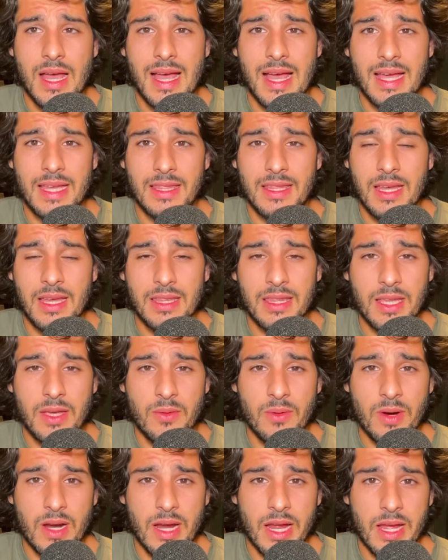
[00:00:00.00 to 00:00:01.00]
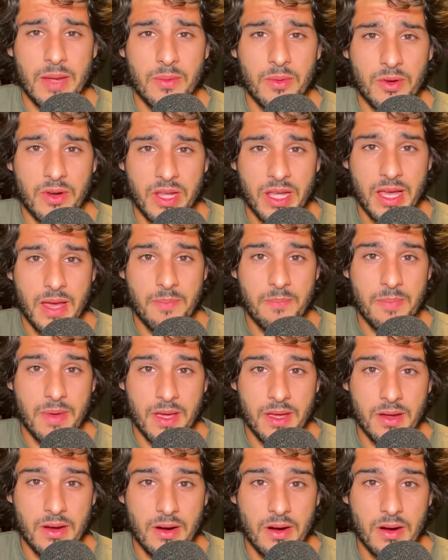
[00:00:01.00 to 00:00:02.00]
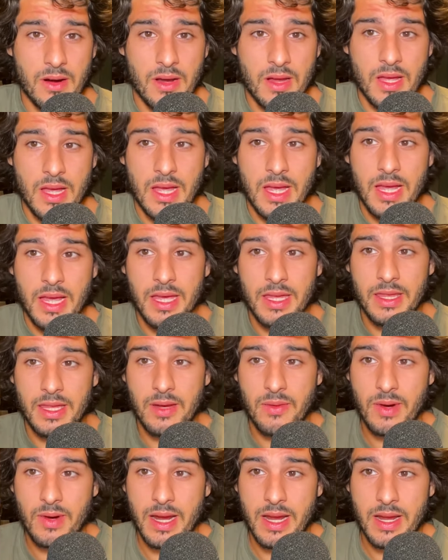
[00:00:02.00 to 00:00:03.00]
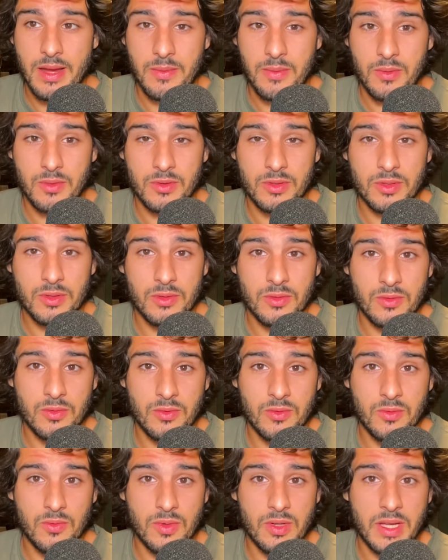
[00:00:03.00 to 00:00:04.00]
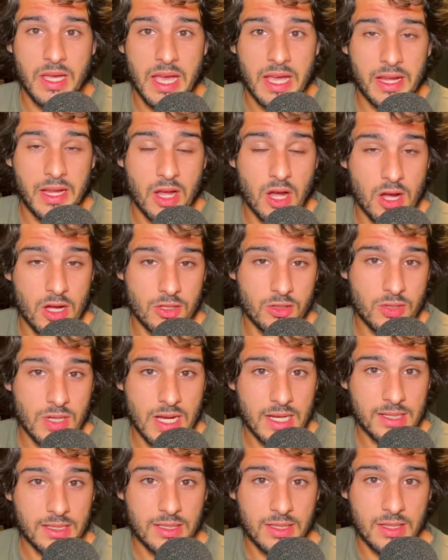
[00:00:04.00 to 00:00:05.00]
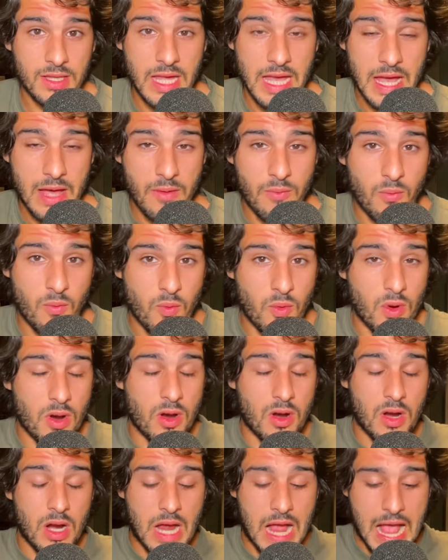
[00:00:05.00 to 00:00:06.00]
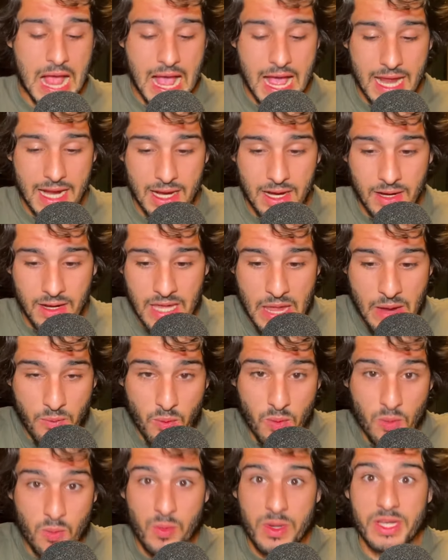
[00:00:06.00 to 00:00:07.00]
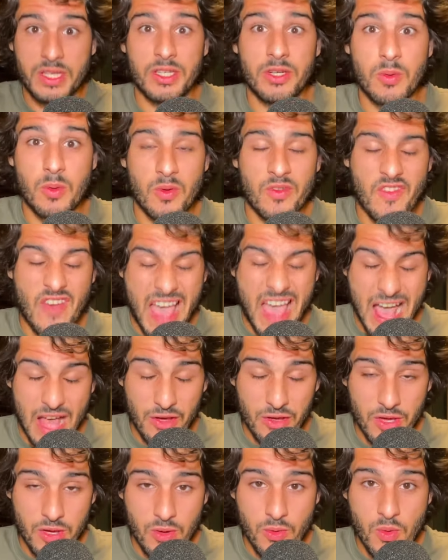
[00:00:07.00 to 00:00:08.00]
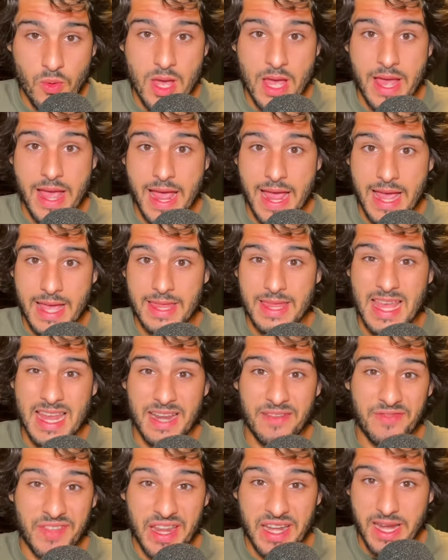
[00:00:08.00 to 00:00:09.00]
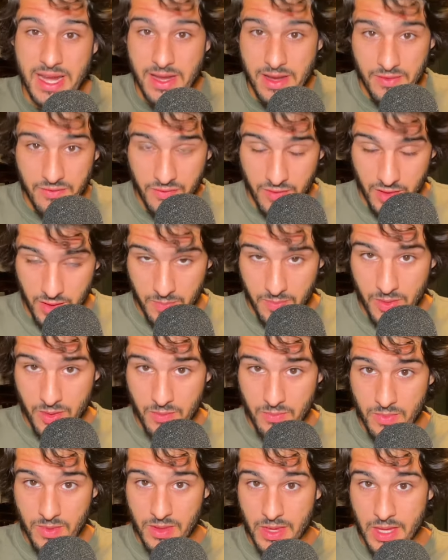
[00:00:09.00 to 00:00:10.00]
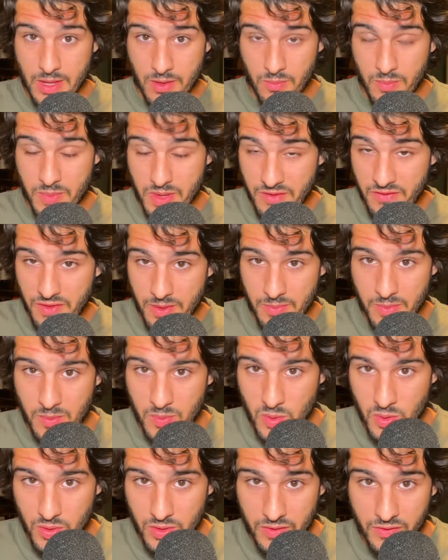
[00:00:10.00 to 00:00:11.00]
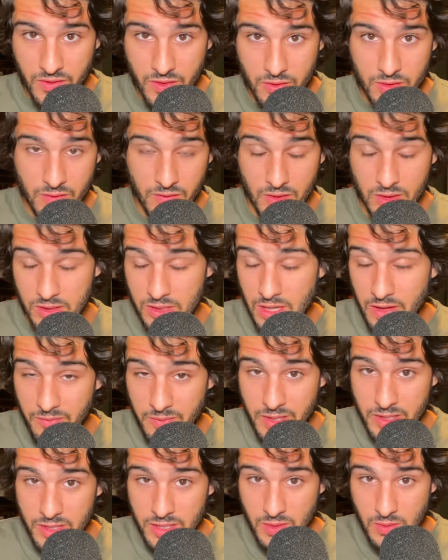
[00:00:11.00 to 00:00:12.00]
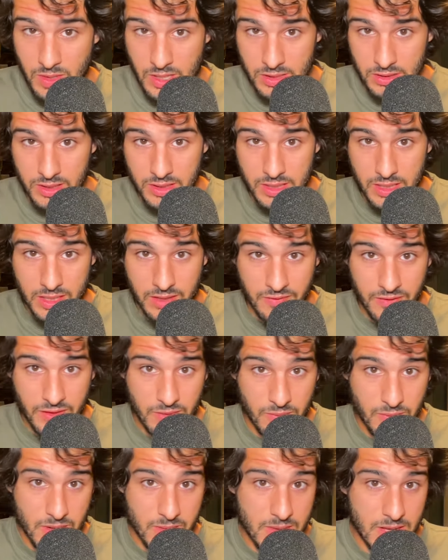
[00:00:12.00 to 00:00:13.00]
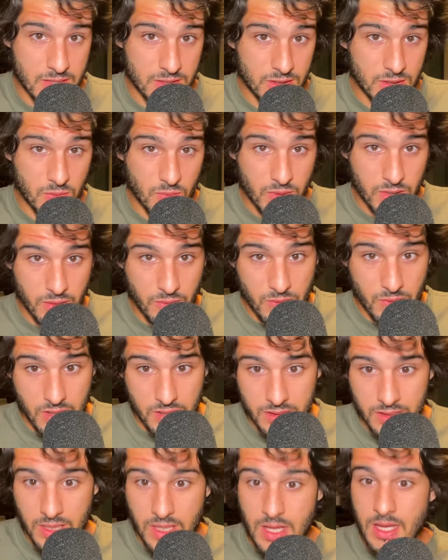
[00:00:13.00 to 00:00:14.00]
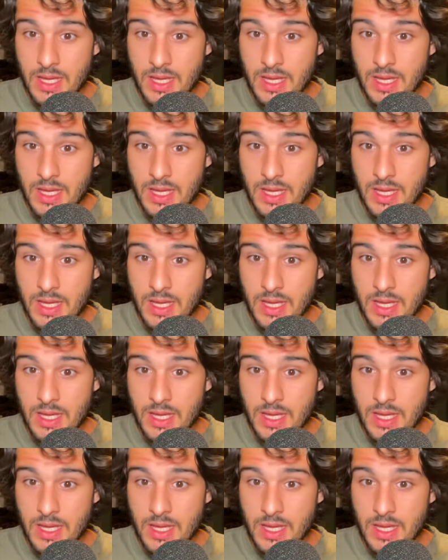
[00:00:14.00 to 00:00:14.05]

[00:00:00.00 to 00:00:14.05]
I thought they were able to get bigger and they were able to get contracts that were at that were reasonable value and that if they need to flip them, they'll be flippable in the future. First off, PJ Washington, if he rebounds to what he was,